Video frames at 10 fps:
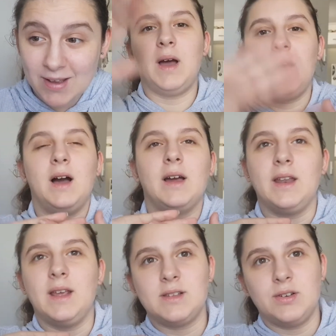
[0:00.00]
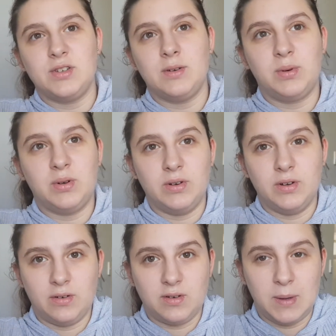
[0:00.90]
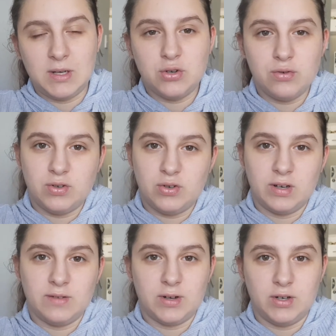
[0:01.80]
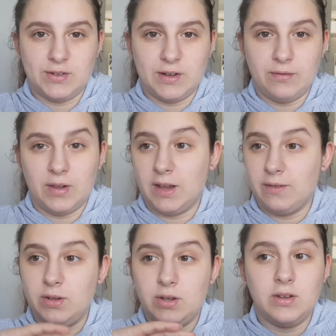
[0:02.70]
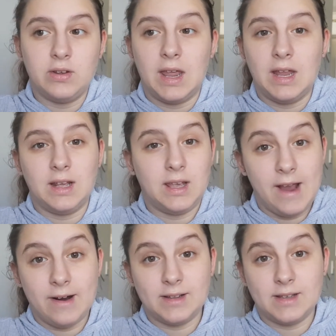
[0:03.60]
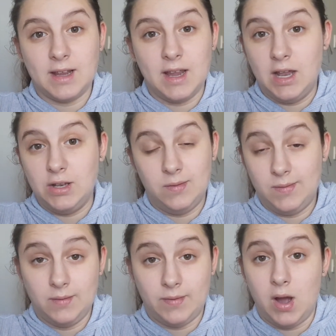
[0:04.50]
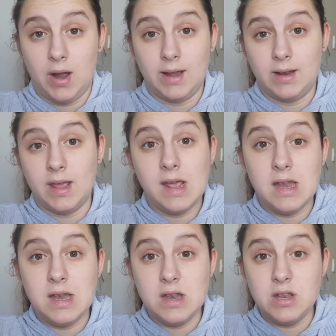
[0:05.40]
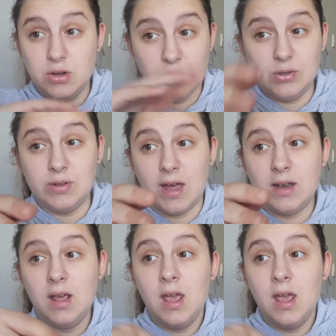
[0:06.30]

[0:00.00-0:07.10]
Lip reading: But it is also important not to be too restrictive on yourself. Like if you're eating carrots and you feel fine, then you do that.